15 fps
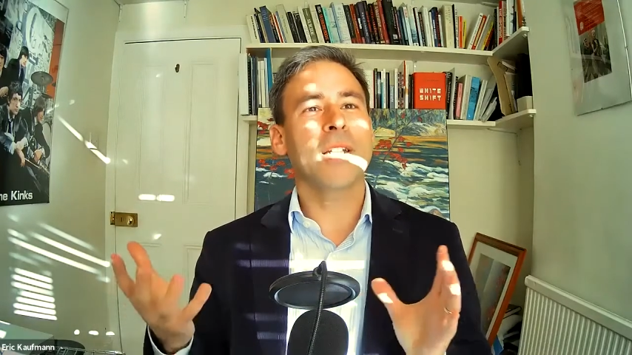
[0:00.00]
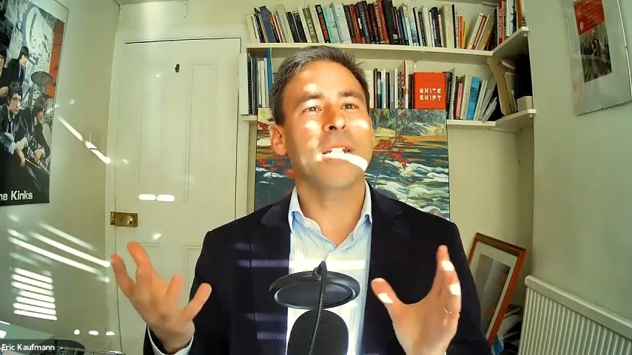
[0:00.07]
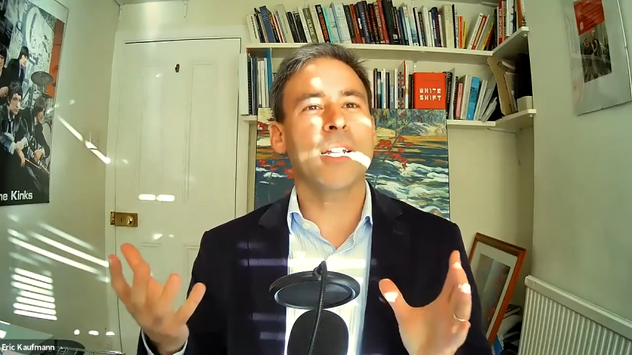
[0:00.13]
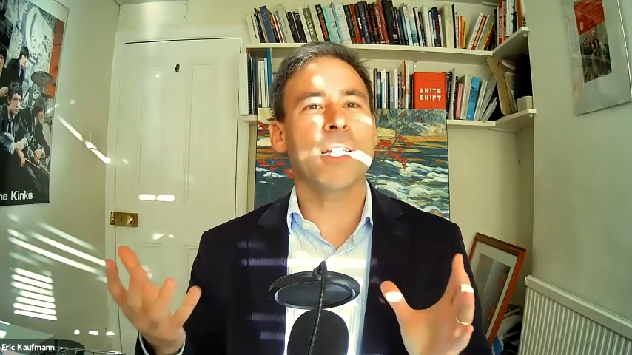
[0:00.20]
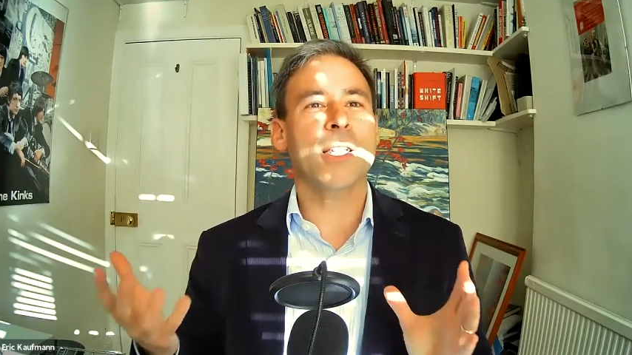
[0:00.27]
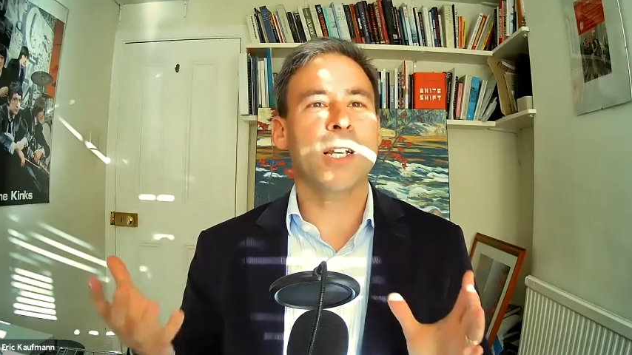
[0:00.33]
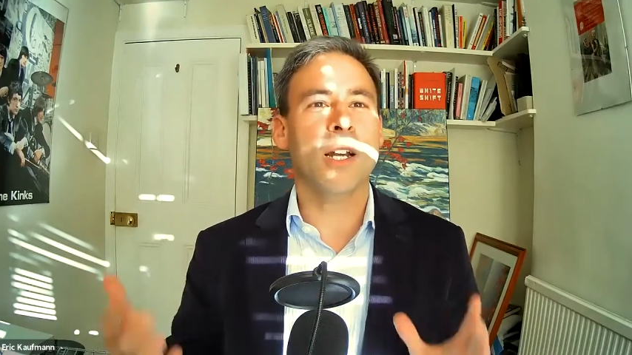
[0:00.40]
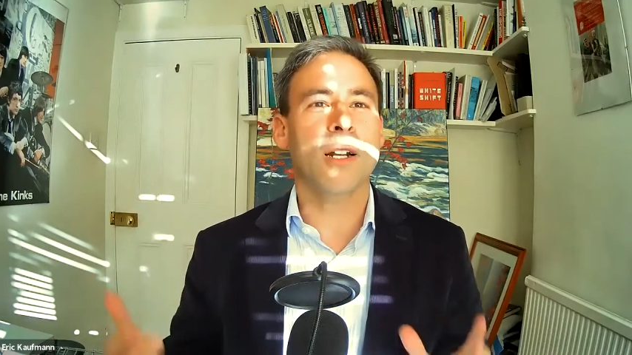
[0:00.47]
in
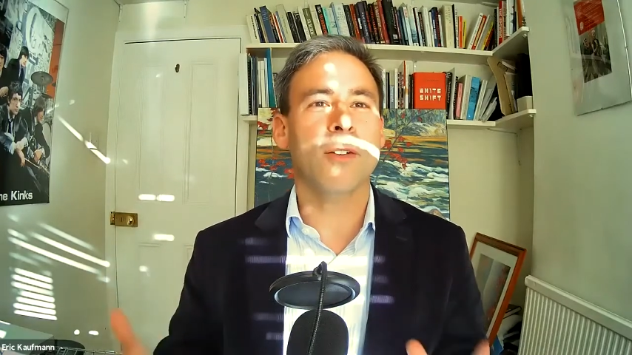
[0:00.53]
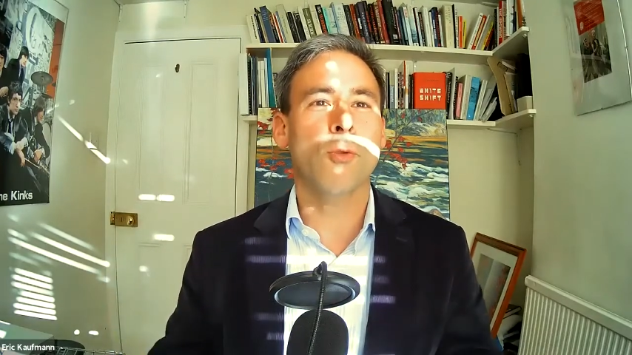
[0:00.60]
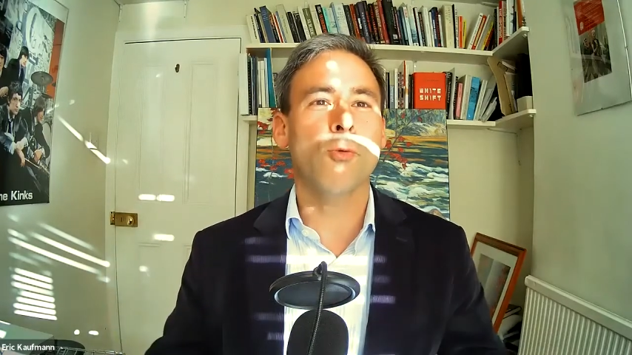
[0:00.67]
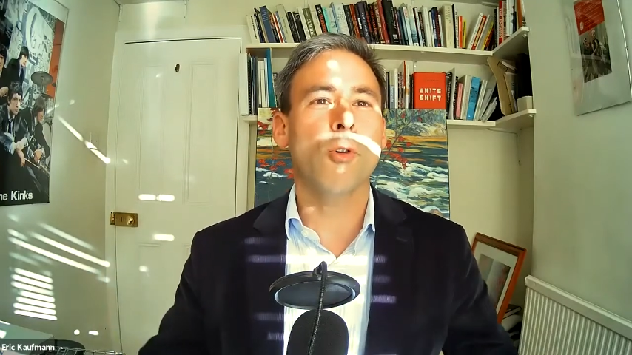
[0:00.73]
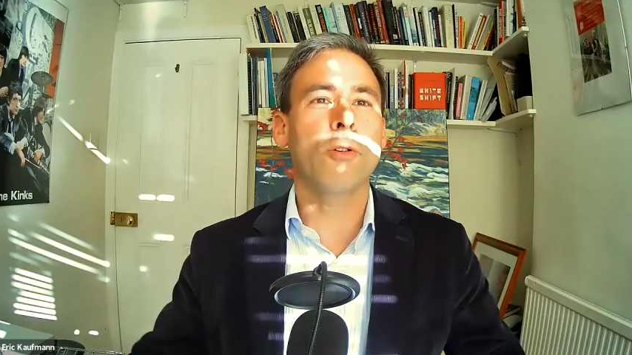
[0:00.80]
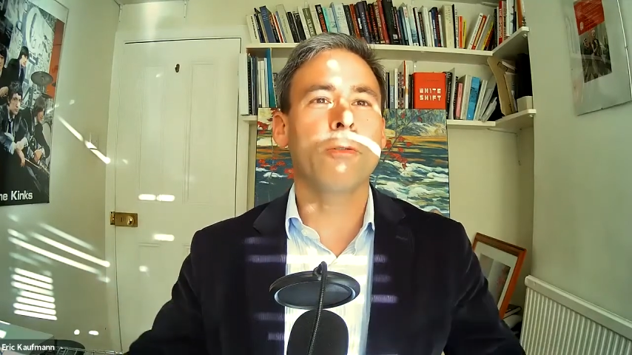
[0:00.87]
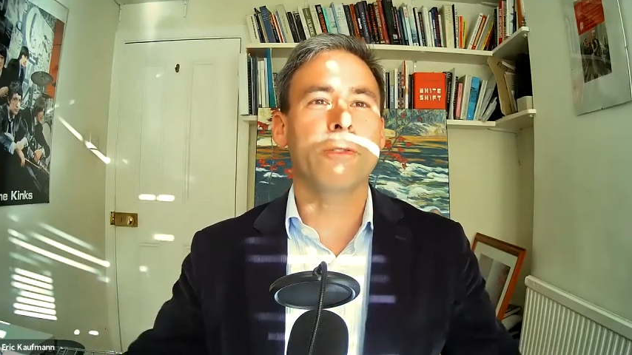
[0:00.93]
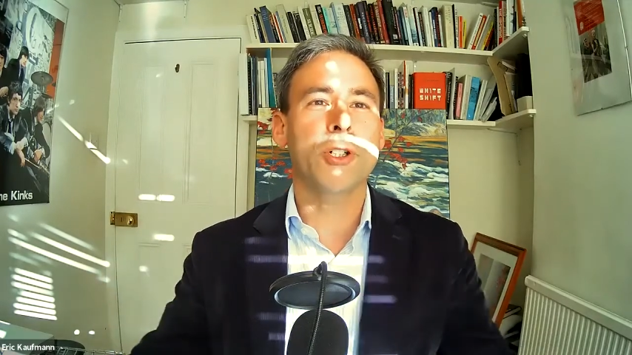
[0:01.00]
as kind of a
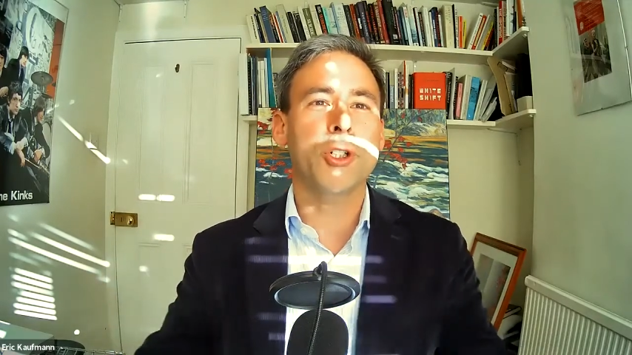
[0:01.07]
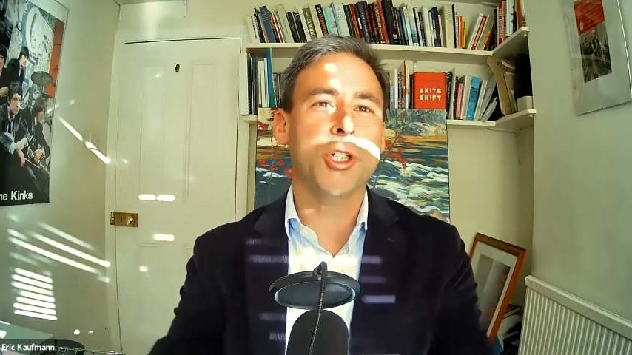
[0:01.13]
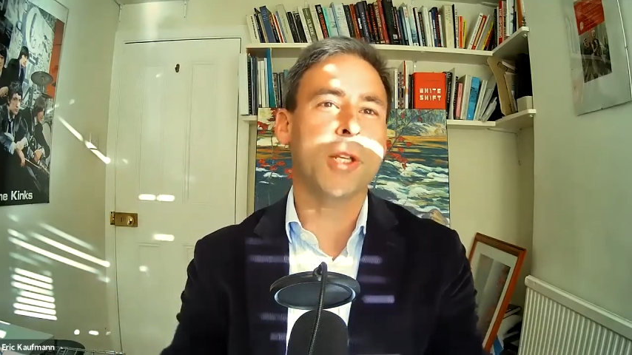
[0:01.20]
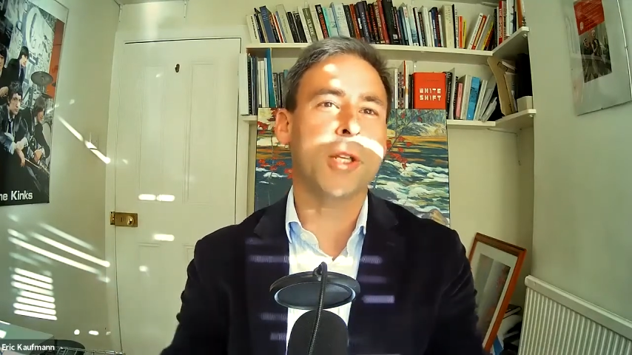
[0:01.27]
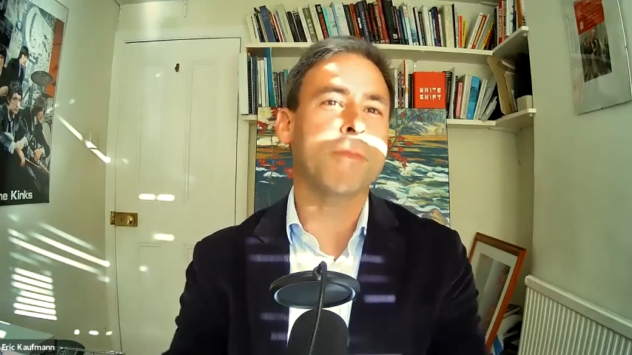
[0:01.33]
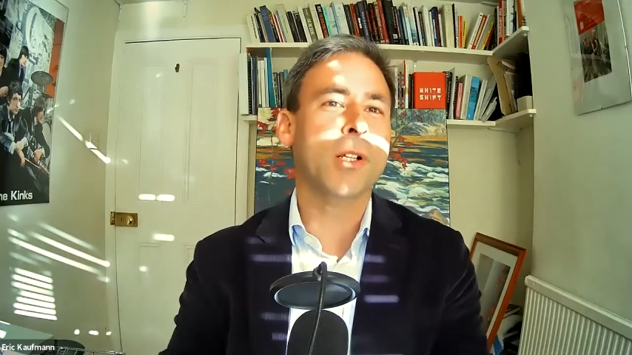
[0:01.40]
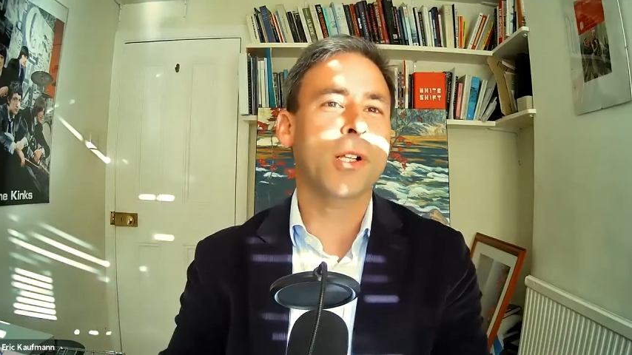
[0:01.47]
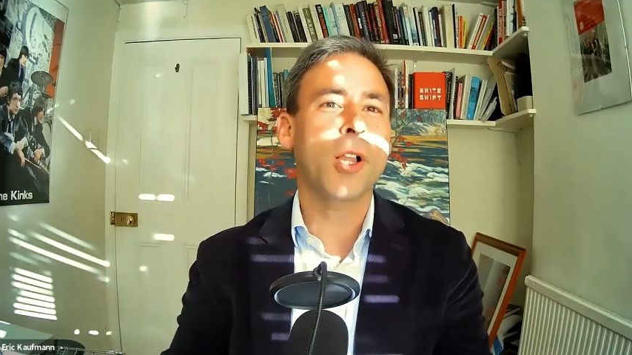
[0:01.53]
wolf in
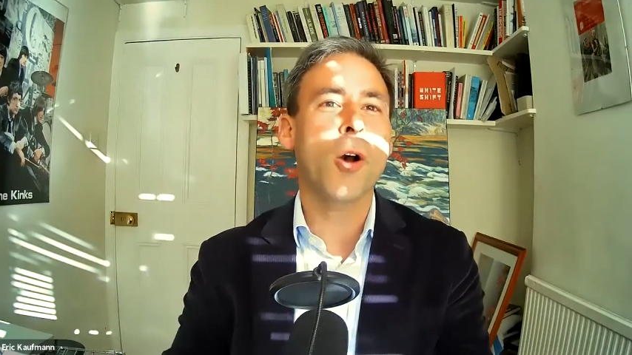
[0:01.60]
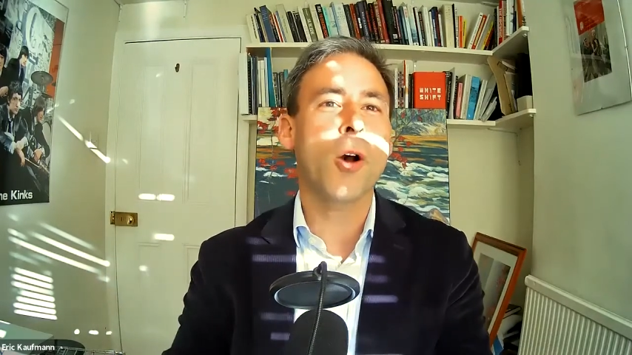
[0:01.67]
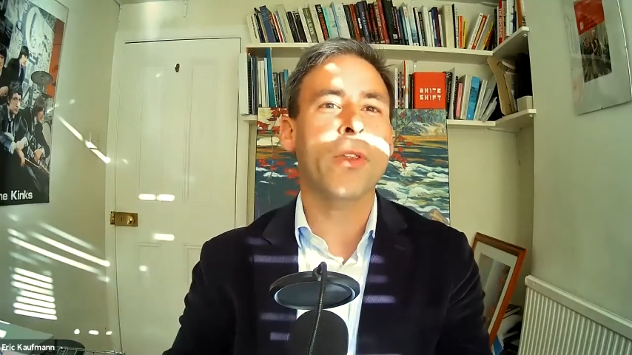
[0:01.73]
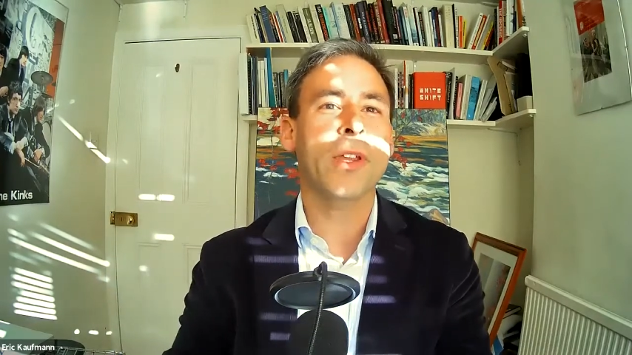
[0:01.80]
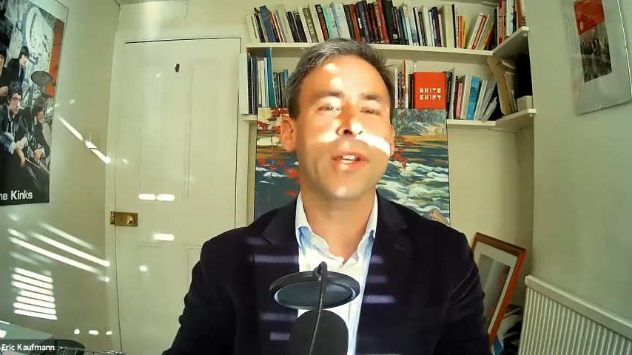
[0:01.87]
sheep's clothing.